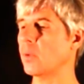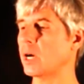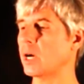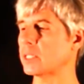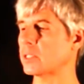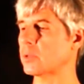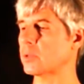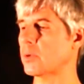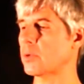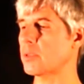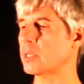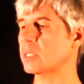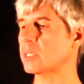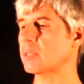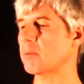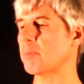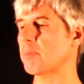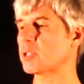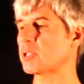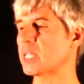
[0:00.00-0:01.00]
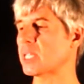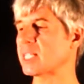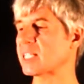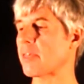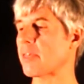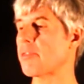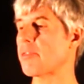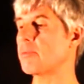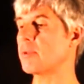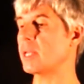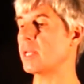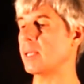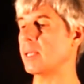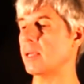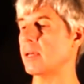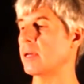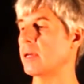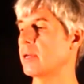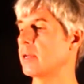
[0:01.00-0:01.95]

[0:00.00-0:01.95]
1, so this represents a 3.